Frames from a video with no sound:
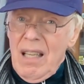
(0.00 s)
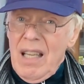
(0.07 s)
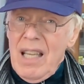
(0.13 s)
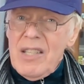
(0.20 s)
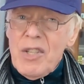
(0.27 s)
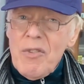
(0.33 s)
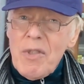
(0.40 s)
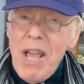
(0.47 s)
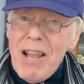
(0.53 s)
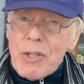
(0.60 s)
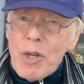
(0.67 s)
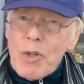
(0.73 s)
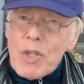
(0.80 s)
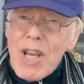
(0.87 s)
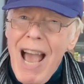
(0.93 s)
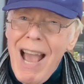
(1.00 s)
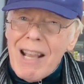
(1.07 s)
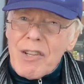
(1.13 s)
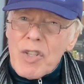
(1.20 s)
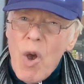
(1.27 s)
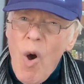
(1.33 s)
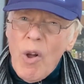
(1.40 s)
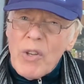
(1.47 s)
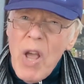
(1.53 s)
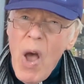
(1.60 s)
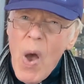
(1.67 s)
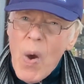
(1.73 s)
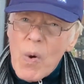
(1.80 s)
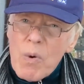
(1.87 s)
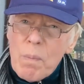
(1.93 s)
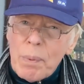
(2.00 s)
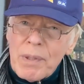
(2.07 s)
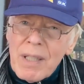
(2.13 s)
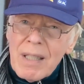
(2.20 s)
Isn't that a tax on hope?